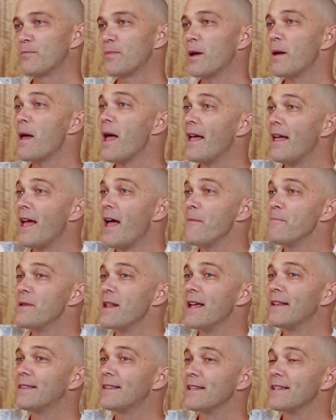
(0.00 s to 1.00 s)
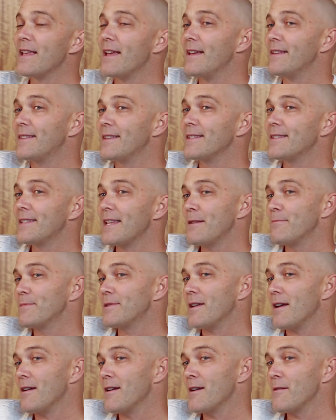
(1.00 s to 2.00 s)
But I mean, at the at the same
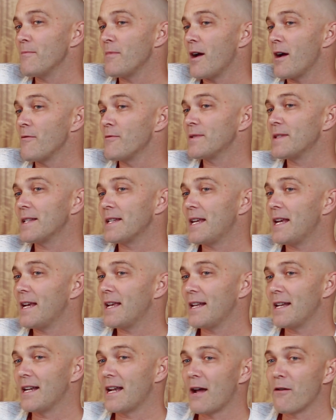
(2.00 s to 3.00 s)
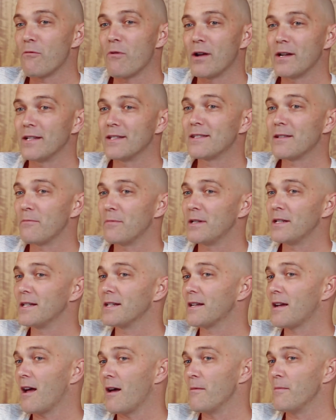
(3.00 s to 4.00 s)
time, I was a kid and I wanted somebody
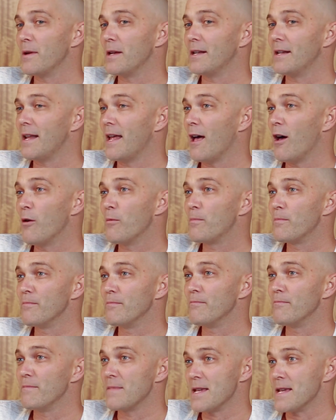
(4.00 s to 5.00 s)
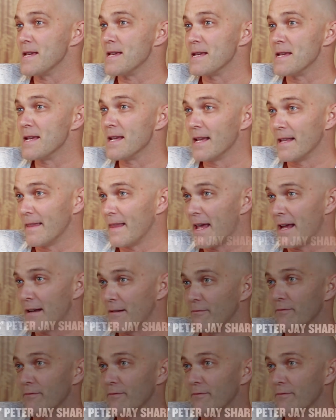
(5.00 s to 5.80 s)
to come and help me in that